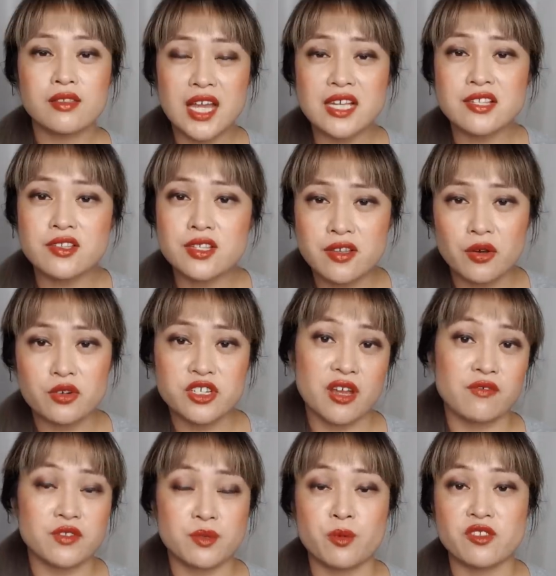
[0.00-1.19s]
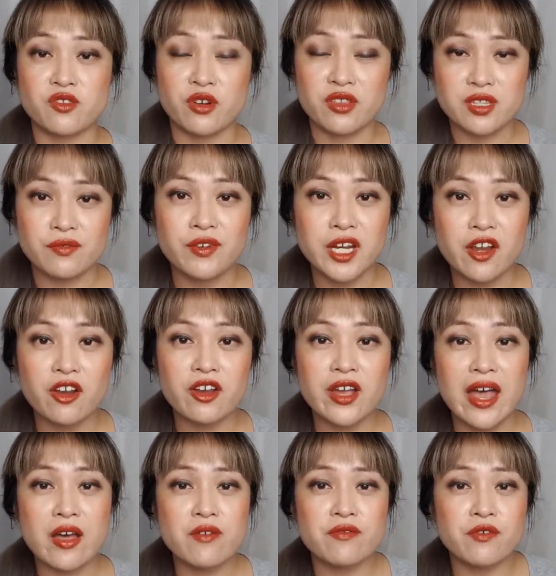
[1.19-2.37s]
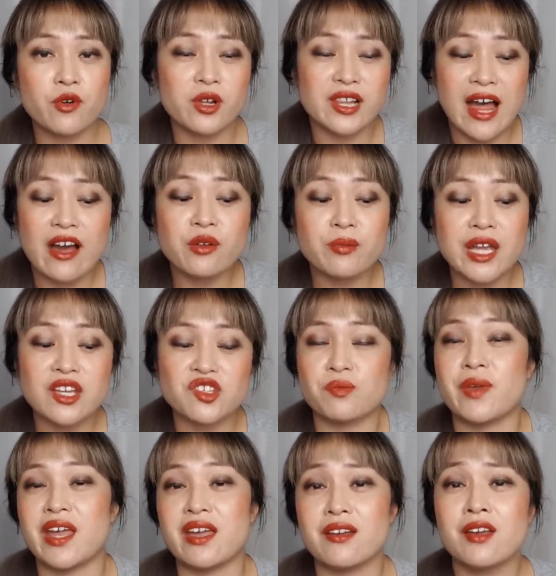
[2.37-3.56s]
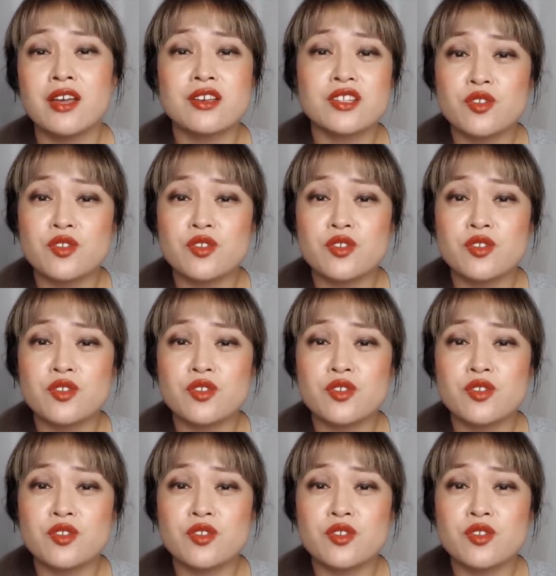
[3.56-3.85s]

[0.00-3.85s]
Thanks to Skillshare for sponsoring this video and for allowing me to make